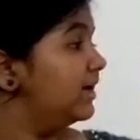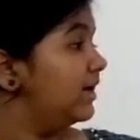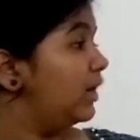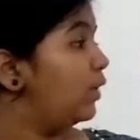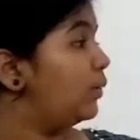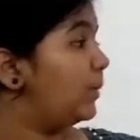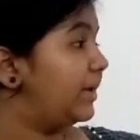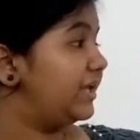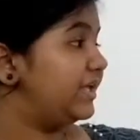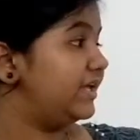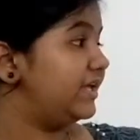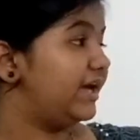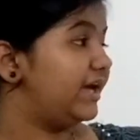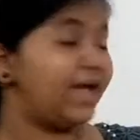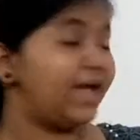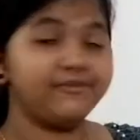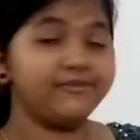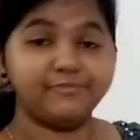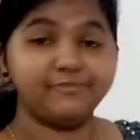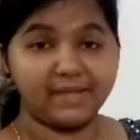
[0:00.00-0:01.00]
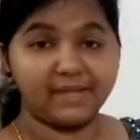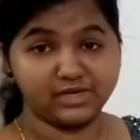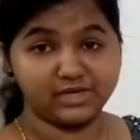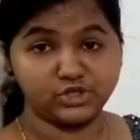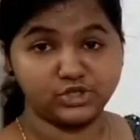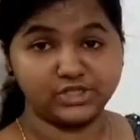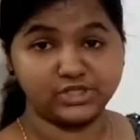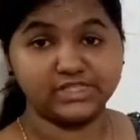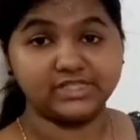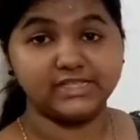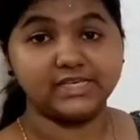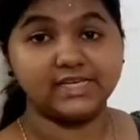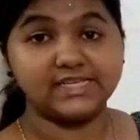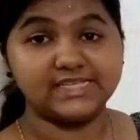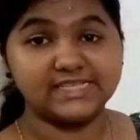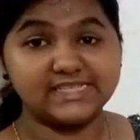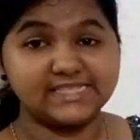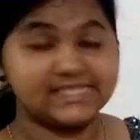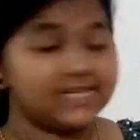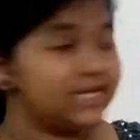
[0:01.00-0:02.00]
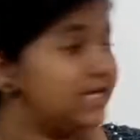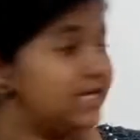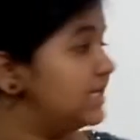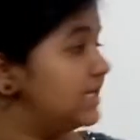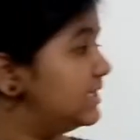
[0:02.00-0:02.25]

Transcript: over here I've mentioned it is